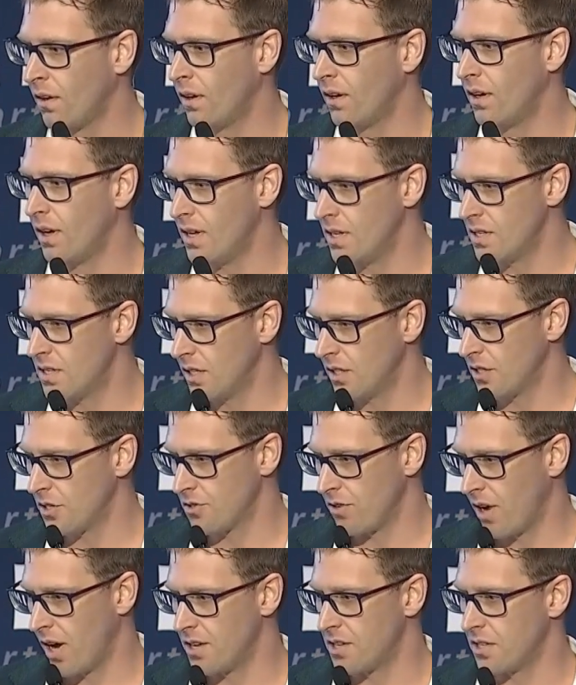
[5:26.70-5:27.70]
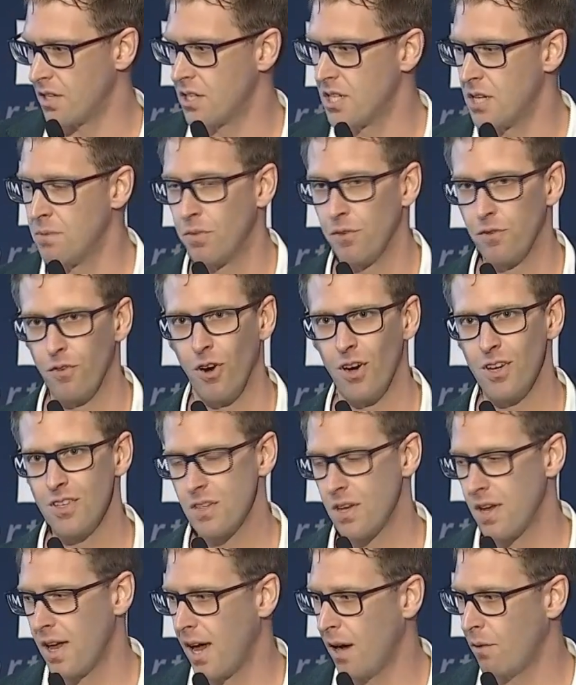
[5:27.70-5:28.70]
Here's an illustration that simplifies
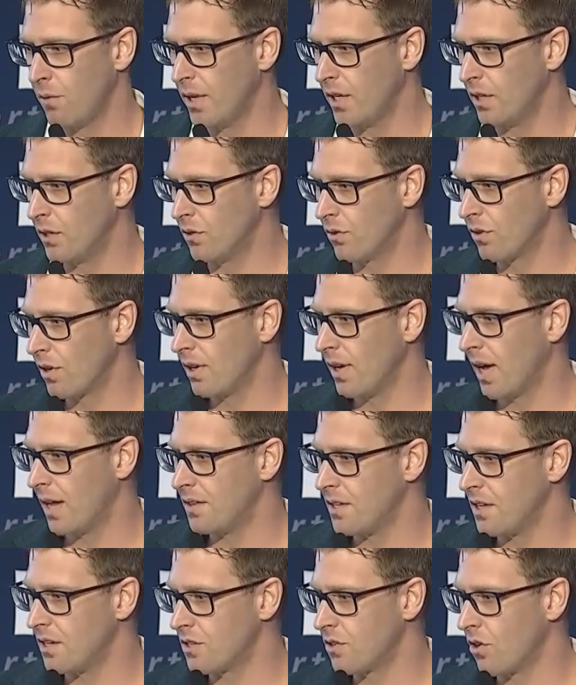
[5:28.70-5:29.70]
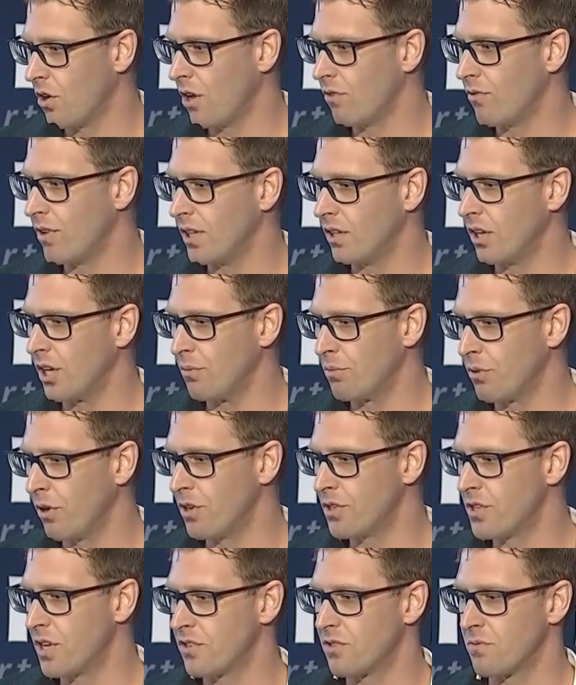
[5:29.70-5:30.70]
how we look at the entire relaying
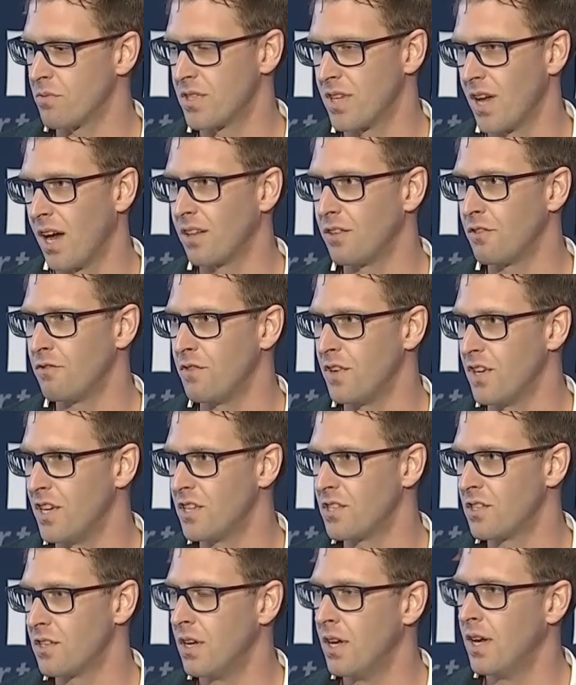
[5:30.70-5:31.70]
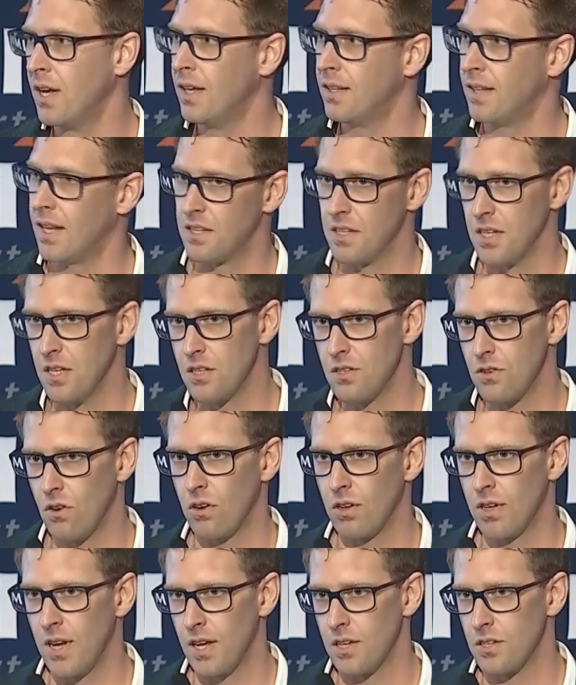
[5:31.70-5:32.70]
process from start to finish. That's inside
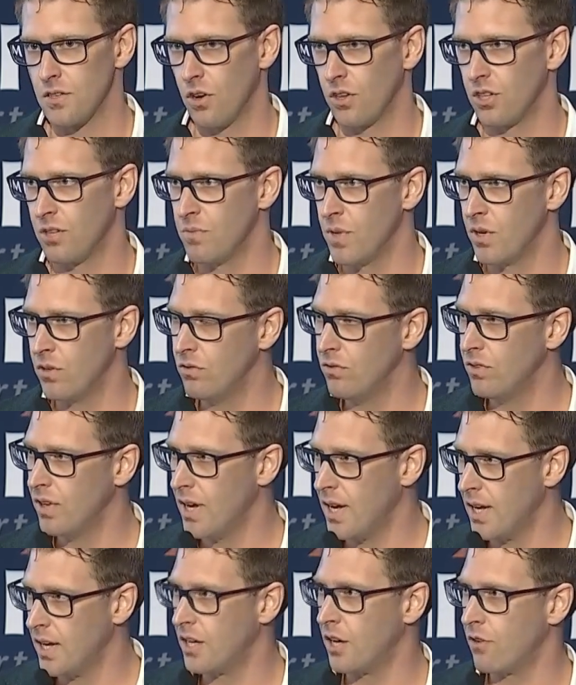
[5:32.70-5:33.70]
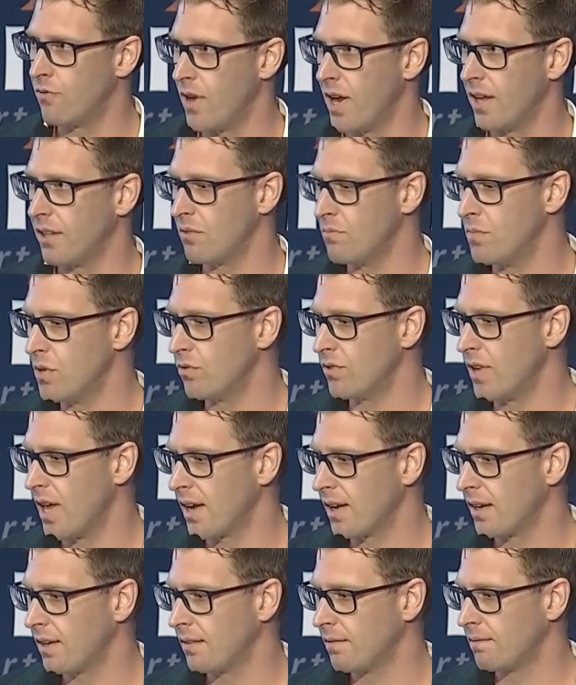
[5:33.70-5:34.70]
and outside the mill, in and around the mill
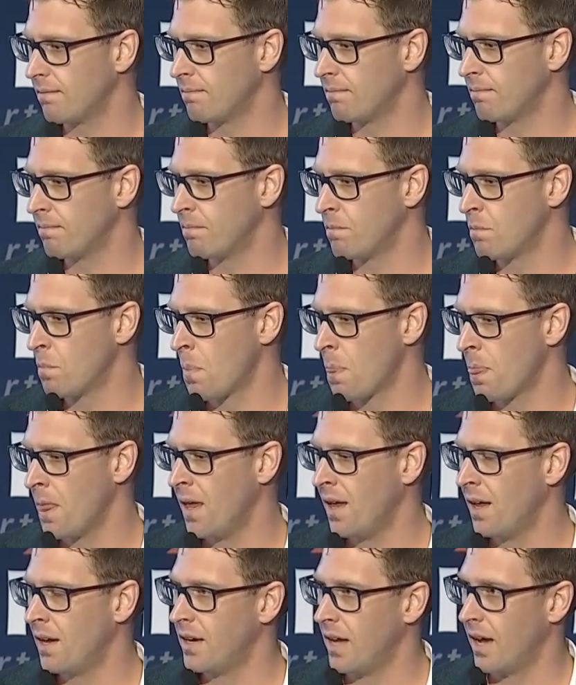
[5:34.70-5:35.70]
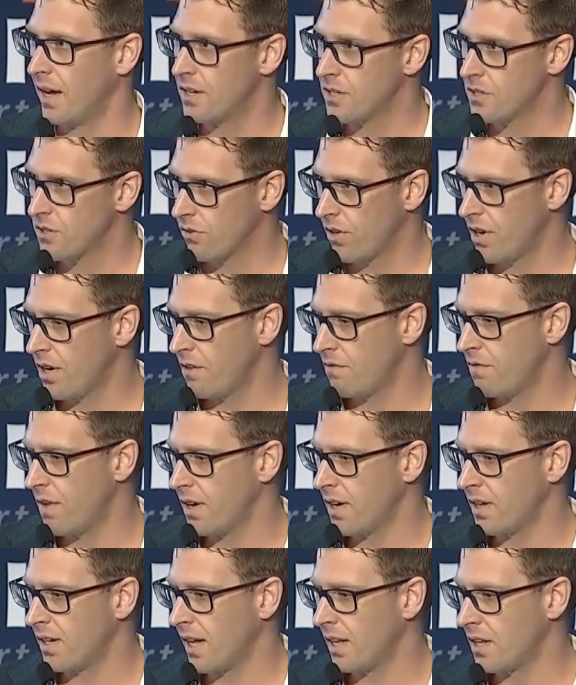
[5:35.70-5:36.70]
deck. Now, our discrete event
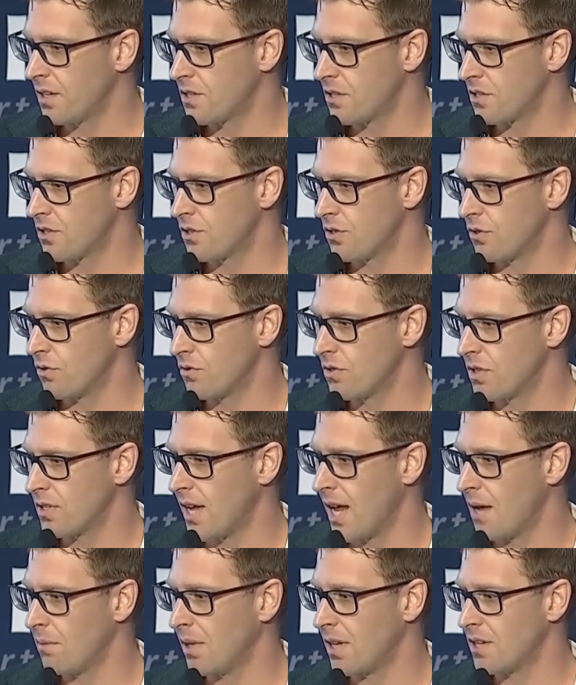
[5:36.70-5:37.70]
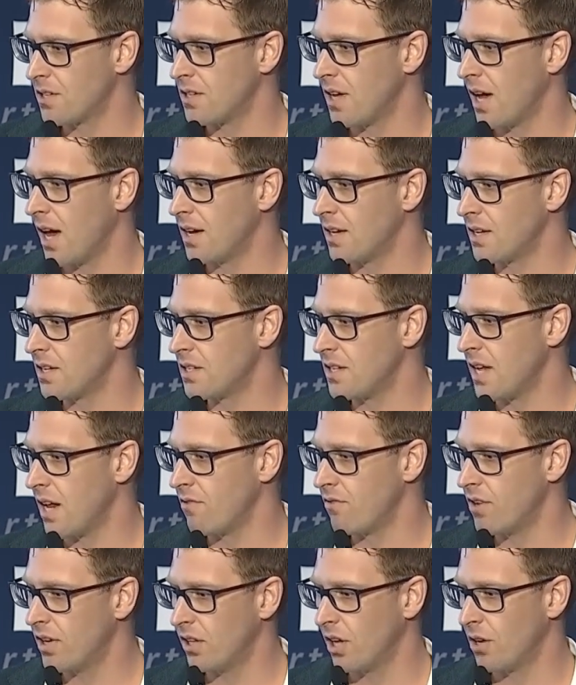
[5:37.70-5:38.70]
analysis tools enable us to understand
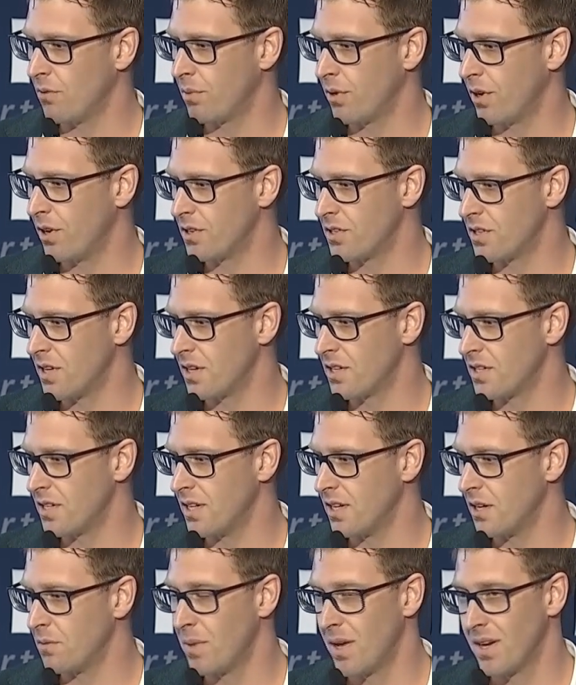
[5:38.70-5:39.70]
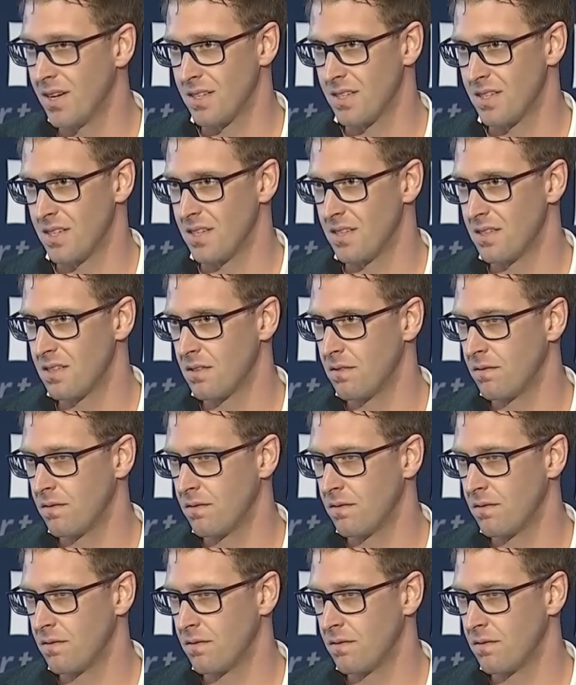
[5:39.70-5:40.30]
reline process interdependencies.